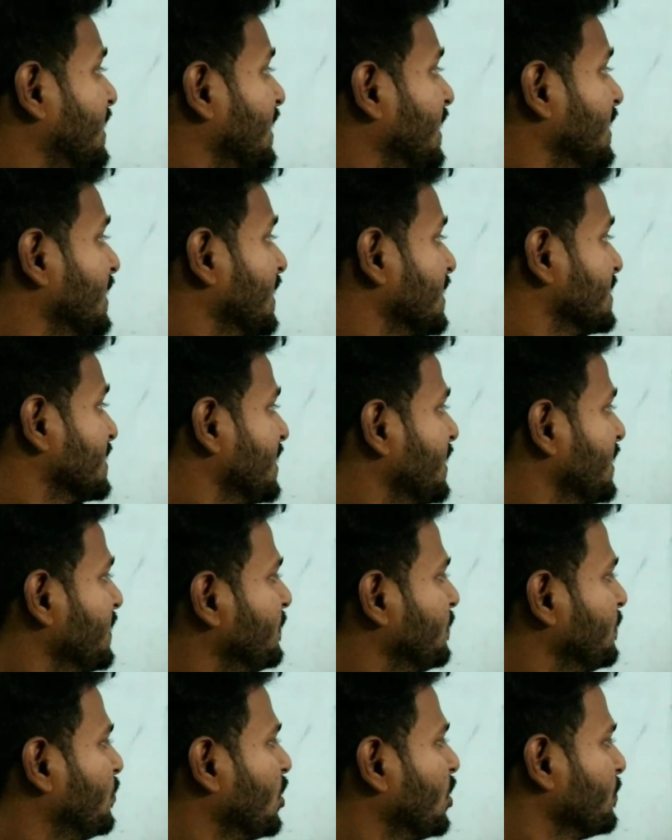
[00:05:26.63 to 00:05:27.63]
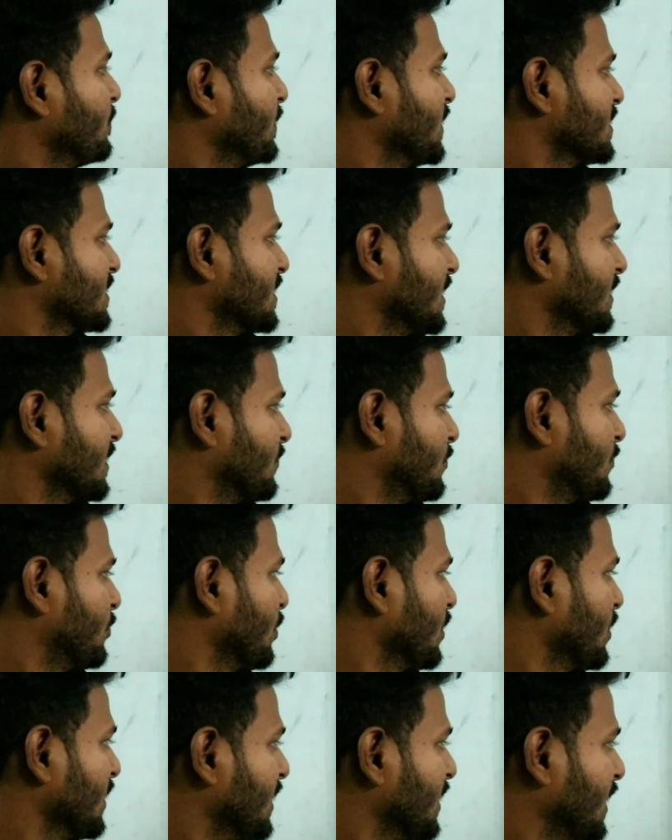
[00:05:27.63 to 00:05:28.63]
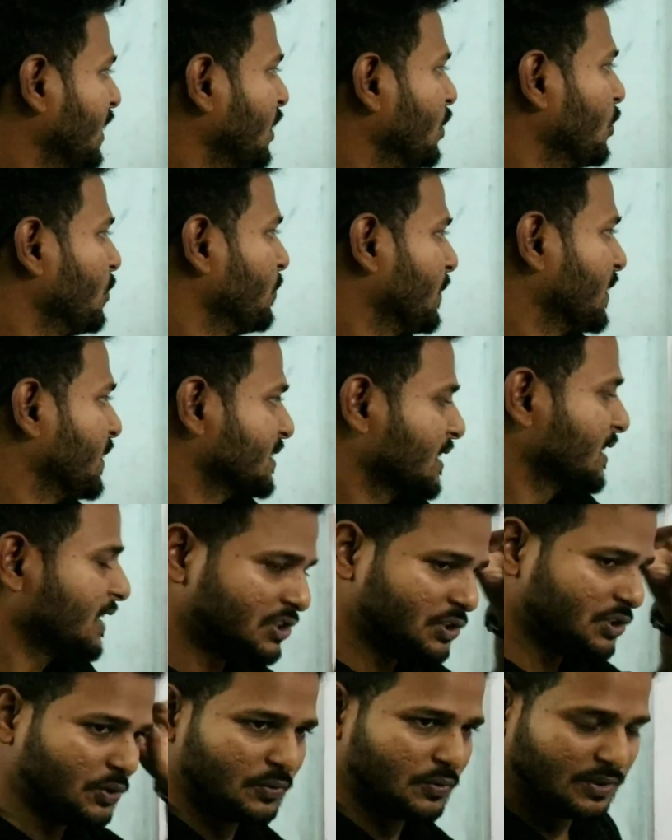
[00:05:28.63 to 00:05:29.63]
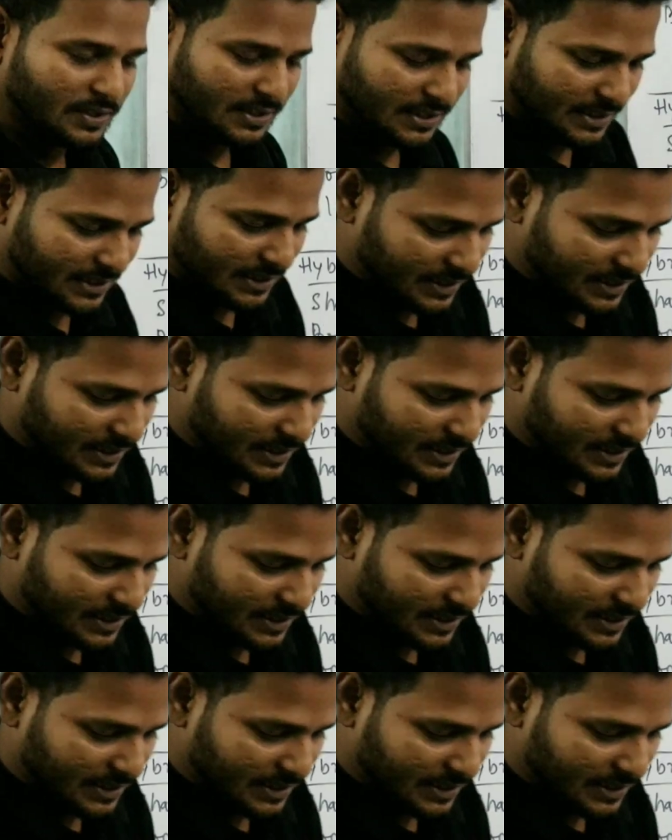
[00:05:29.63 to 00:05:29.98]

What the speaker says: tetrahedral self, bond pairs are 4 and lone pairs are 0.